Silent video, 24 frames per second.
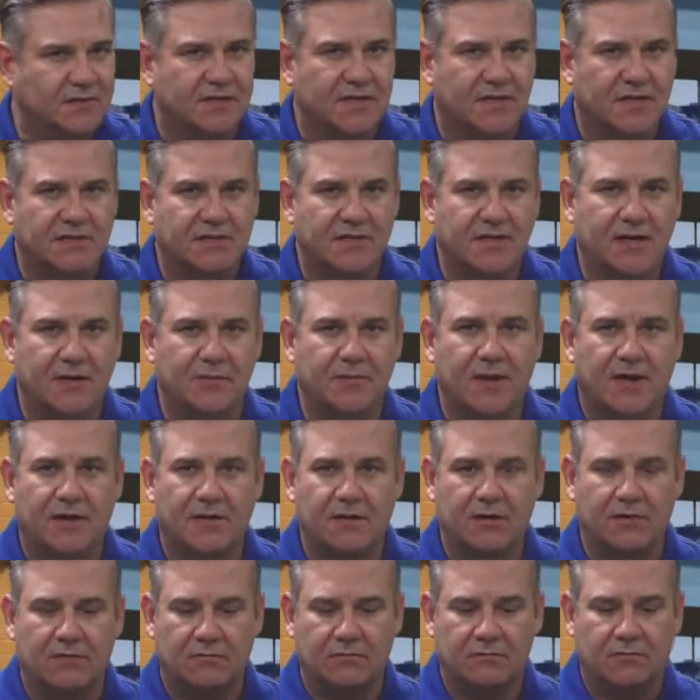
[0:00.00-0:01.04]
X M, I
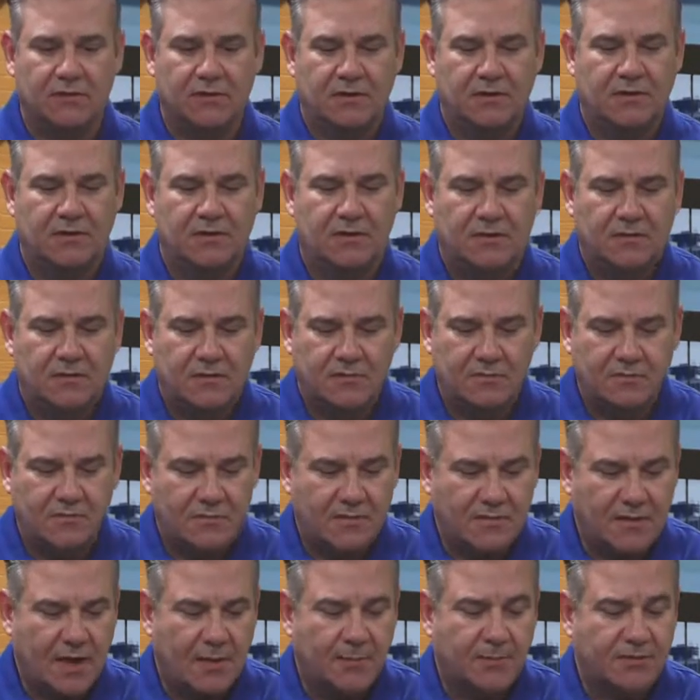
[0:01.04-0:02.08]
know.
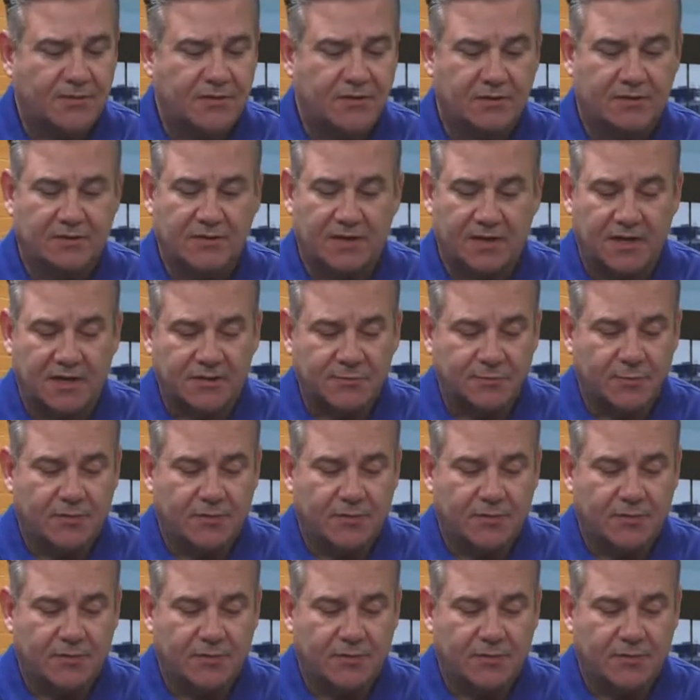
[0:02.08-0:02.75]
Not particularly us,